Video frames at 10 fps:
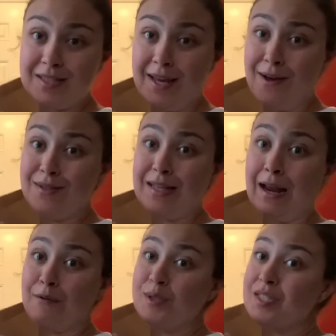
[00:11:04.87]
sales and
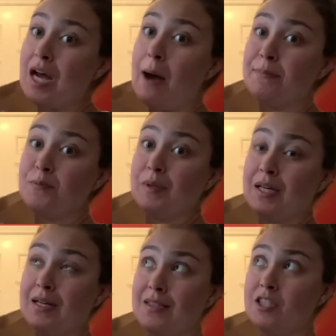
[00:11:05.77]
I've stopped
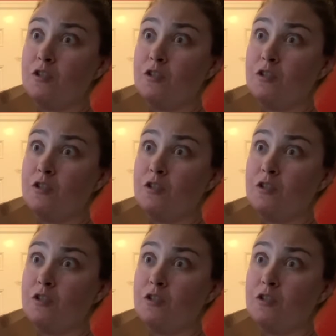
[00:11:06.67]
because it's